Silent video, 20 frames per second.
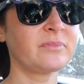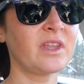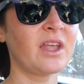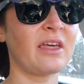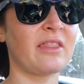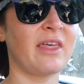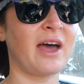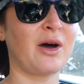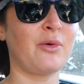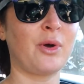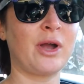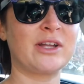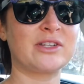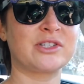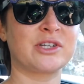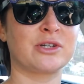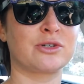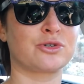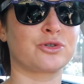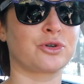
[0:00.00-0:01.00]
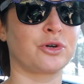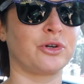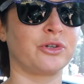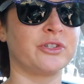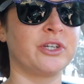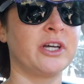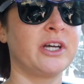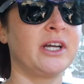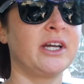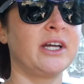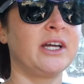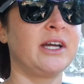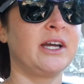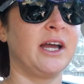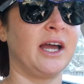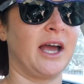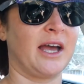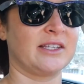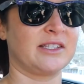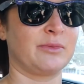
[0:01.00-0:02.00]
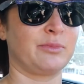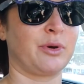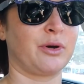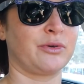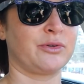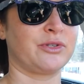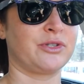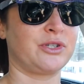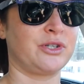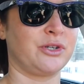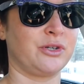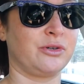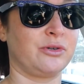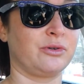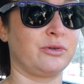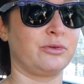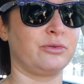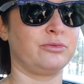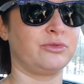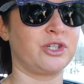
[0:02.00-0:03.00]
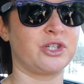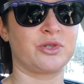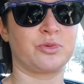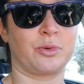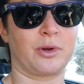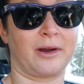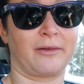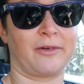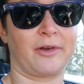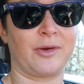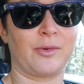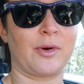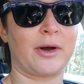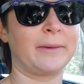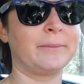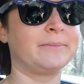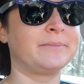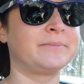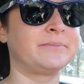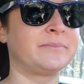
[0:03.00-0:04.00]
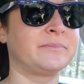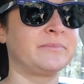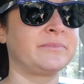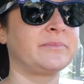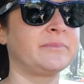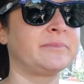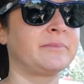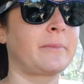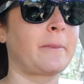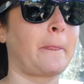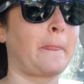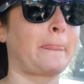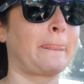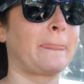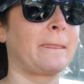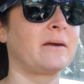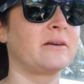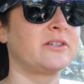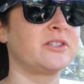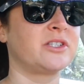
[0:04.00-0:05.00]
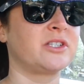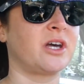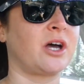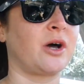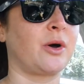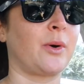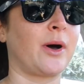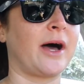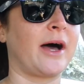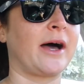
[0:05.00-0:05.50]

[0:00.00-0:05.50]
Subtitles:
that way it's controlled, as opposed to just whatever you want. So